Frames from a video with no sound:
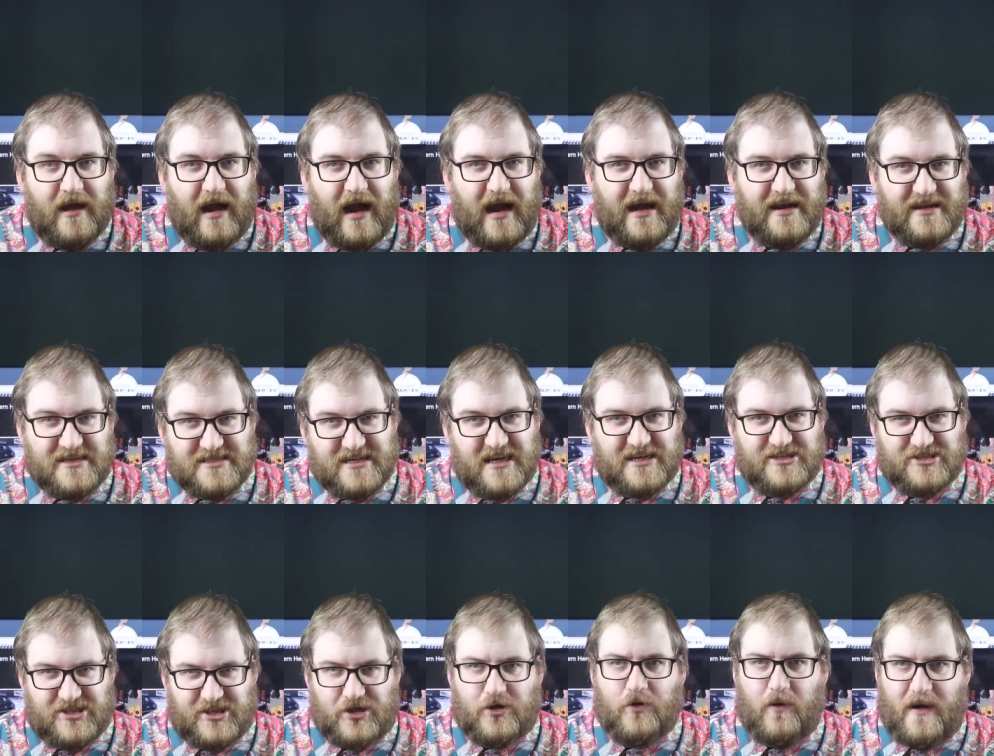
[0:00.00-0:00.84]
And it's
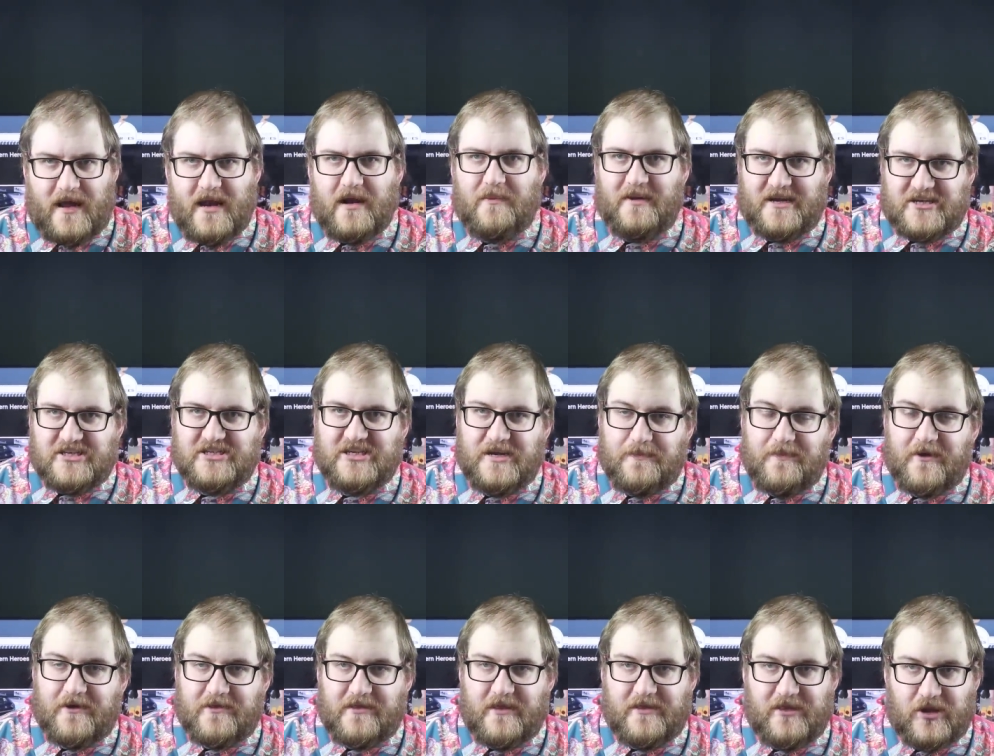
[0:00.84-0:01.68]
actually quite a bit
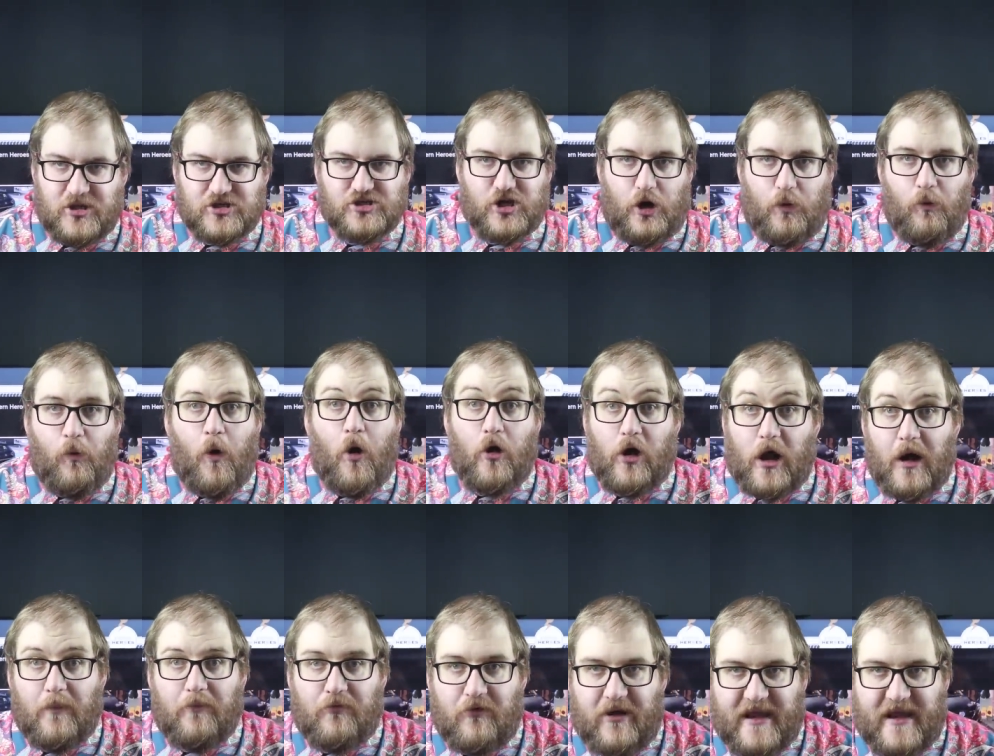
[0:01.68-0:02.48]
cheaper than the sort of walk-up